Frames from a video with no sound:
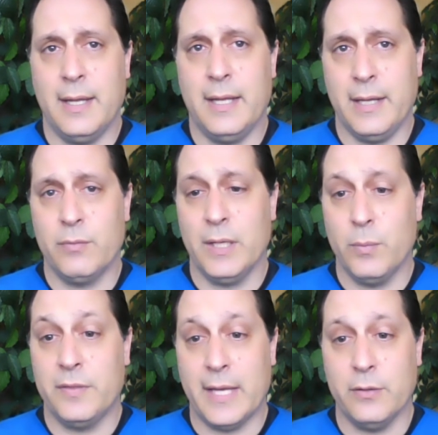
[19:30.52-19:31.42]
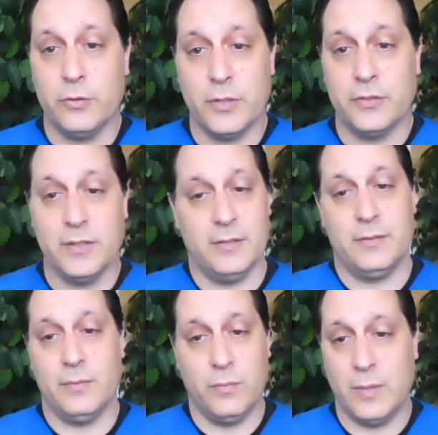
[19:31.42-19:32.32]
and, and really with that nutritionist,
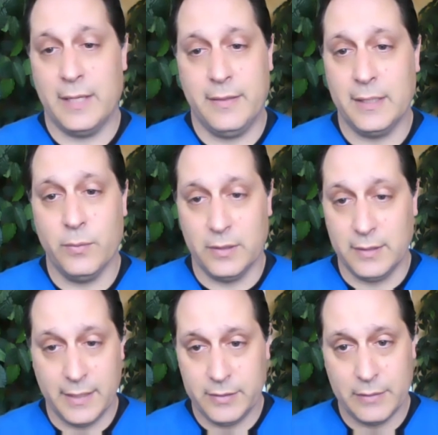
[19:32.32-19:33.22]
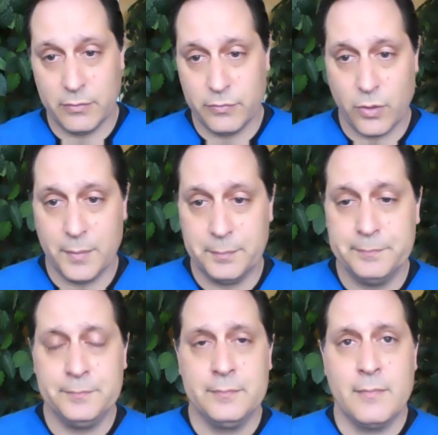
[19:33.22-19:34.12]
I think it was a lifesaver for him.
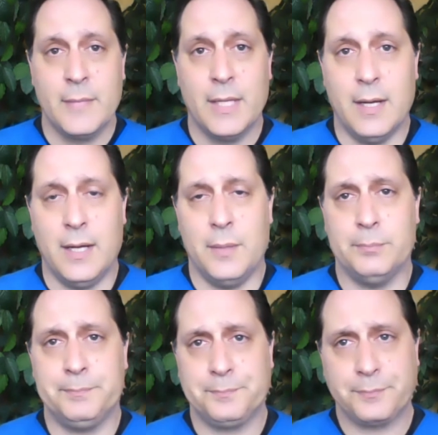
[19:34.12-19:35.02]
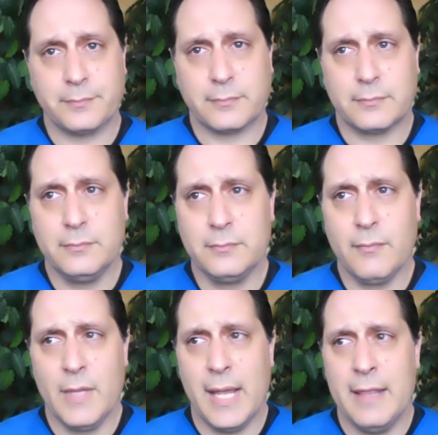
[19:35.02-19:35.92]
Um,
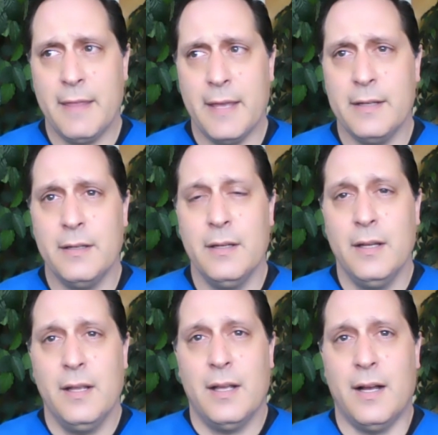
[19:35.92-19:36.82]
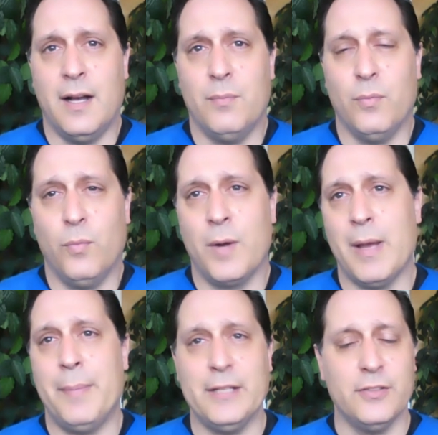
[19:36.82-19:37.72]
and then um, one of
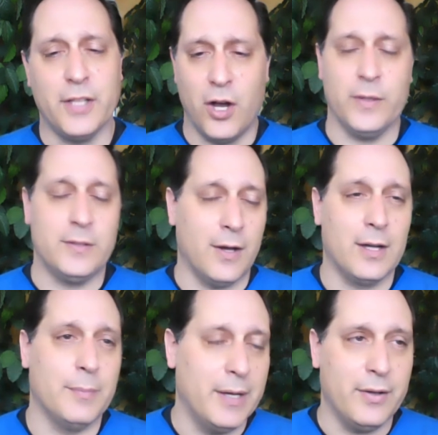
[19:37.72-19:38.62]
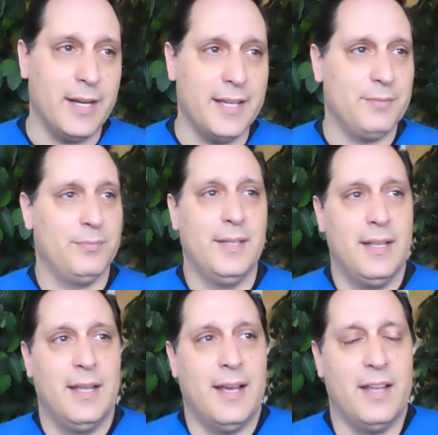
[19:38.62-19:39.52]
my patients I always talk about, and I,
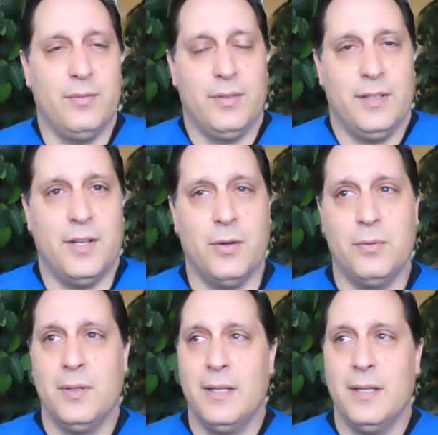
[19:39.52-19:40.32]
I, you know,